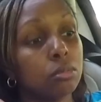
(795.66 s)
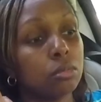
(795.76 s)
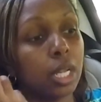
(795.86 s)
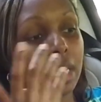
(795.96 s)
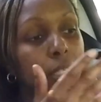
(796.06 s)

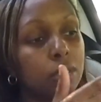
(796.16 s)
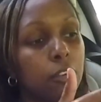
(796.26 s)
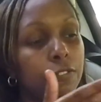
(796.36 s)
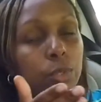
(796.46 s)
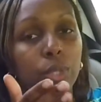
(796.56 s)
like
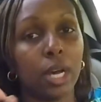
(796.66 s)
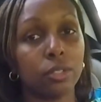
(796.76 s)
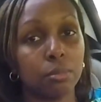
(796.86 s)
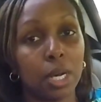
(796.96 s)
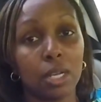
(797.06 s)
a few
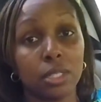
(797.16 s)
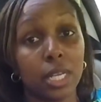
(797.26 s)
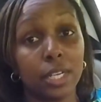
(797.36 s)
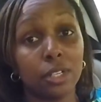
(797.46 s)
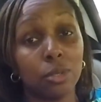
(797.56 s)
thousand miles
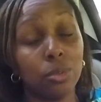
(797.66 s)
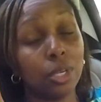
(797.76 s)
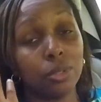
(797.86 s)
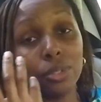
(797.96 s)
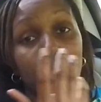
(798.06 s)
later, who
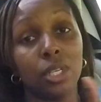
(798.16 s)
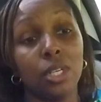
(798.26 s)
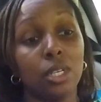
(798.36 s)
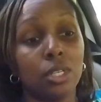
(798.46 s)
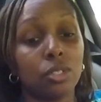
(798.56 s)
knows.
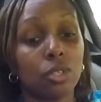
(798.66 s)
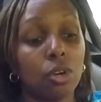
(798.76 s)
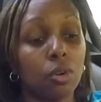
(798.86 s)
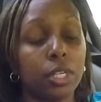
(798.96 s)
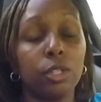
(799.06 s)

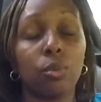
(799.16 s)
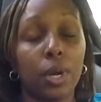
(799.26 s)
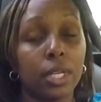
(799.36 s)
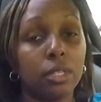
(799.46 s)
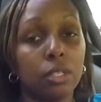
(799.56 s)
So either
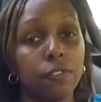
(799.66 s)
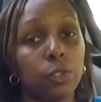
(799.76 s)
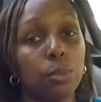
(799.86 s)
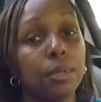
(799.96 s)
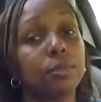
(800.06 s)
way, the
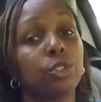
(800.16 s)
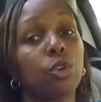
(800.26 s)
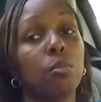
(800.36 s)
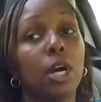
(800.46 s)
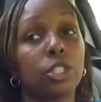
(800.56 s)
fuel pump
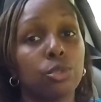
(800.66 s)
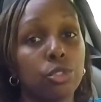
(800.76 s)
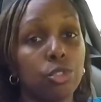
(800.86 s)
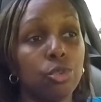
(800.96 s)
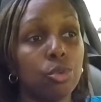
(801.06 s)
control
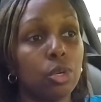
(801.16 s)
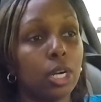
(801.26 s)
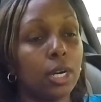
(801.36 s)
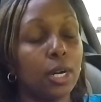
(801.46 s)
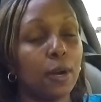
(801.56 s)
module's new.
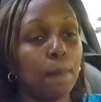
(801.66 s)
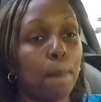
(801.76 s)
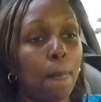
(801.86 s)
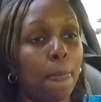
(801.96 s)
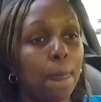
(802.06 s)

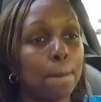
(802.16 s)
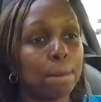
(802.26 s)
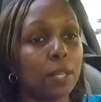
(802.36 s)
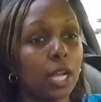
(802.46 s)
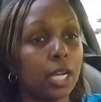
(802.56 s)

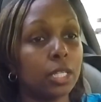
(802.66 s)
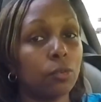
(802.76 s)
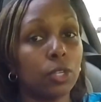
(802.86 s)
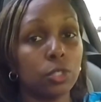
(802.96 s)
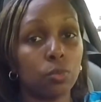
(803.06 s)
I got
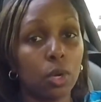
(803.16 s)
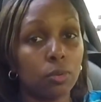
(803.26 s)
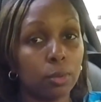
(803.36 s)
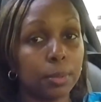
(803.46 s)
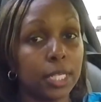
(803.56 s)
that reservoir
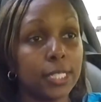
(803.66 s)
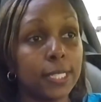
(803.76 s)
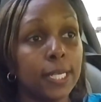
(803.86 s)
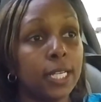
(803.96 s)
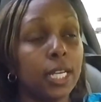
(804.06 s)

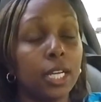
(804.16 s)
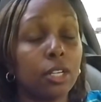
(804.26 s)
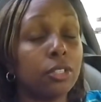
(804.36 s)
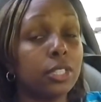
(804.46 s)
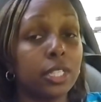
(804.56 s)
replaced, and
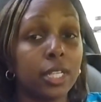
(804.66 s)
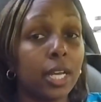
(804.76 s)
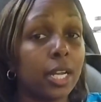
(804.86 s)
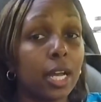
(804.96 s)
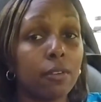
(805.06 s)
other than
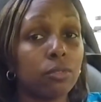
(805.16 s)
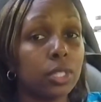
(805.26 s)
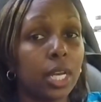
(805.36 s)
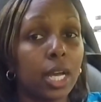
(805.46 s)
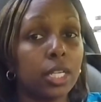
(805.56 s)
that, I haven't
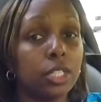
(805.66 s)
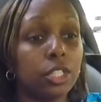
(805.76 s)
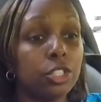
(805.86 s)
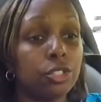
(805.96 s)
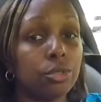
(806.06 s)
really had any
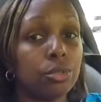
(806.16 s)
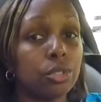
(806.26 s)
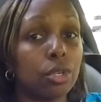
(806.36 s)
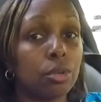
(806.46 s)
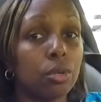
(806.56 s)
issues.
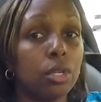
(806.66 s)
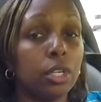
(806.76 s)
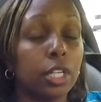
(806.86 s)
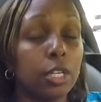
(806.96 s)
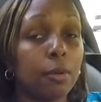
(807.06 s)
So
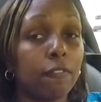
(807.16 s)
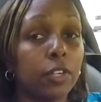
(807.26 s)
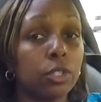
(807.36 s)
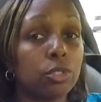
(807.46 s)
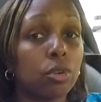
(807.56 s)
keep my
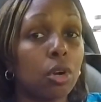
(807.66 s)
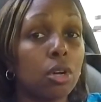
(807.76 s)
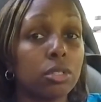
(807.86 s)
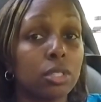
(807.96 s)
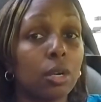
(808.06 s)
fingers
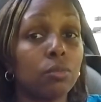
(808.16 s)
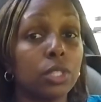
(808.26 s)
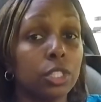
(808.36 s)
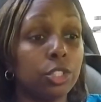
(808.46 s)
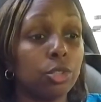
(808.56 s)
crossed. I'm
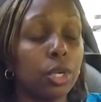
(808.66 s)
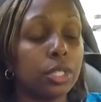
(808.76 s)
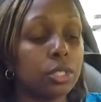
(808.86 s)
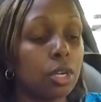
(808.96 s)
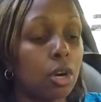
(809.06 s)
really
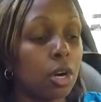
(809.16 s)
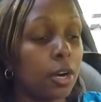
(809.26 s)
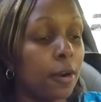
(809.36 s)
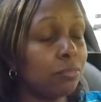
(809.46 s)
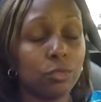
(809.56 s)
enjoying this
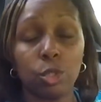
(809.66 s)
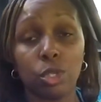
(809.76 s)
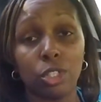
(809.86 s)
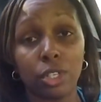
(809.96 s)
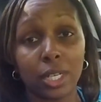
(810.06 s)
car. You
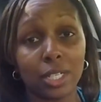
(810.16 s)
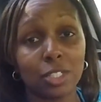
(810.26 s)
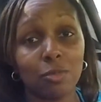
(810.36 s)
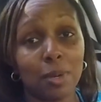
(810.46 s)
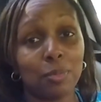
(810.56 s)
can look at
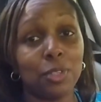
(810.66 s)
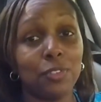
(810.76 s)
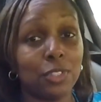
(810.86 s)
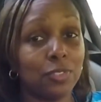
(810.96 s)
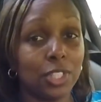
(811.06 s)
some of my
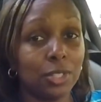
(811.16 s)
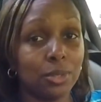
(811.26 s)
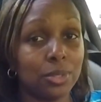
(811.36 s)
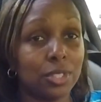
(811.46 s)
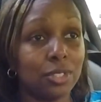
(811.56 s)
previous
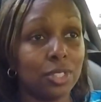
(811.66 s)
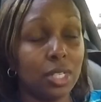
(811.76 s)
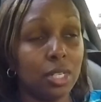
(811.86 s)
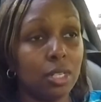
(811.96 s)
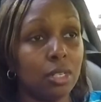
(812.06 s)
videos to
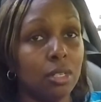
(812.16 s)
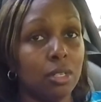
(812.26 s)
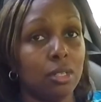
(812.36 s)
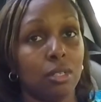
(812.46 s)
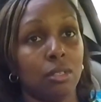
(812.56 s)
see,
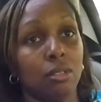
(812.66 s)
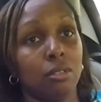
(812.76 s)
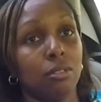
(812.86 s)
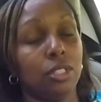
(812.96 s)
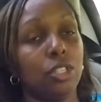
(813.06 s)

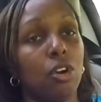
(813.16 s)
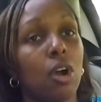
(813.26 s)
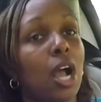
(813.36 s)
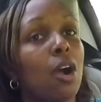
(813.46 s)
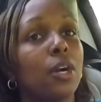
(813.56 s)
you know,
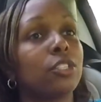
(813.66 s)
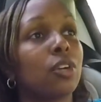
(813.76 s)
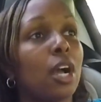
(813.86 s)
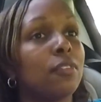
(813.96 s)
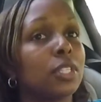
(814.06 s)
how I
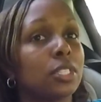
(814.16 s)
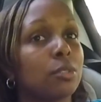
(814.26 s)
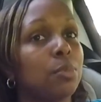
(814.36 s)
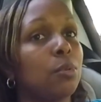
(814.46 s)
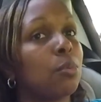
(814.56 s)
drive it, and
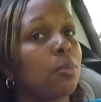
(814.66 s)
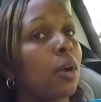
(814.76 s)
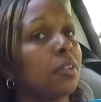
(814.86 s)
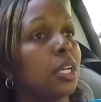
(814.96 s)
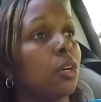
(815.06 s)
some people are
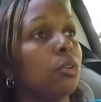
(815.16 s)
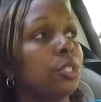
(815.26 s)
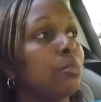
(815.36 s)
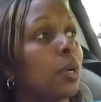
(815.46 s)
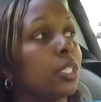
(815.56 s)
probably like, oh,
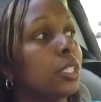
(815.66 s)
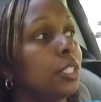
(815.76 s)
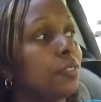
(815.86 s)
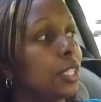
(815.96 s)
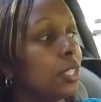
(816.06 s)
she probably doesn't
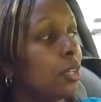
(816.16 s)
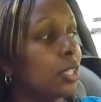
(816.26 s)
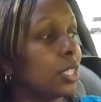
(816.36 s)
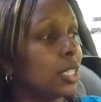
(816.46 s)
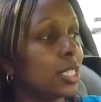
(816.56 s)
need to get
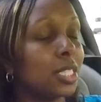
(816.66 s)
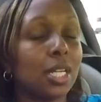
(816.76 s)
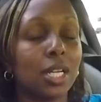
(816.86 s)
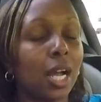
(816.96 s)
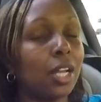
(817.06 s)
on it. And it's
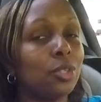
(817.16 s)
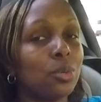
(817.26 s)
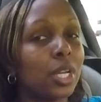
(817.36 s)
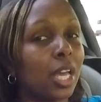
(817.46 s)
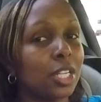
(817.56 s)
like, I
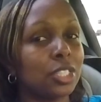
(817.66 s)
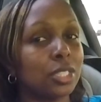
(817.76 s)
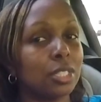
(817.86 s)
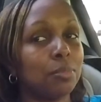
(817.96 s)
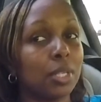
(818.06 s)
do
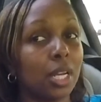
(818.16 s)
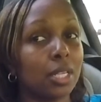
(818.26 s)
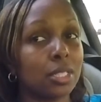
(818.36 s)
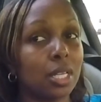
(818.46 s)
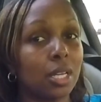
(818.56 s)
occasionally, but
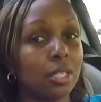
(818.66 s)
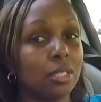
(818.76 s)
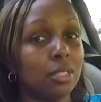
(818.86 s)
like I said,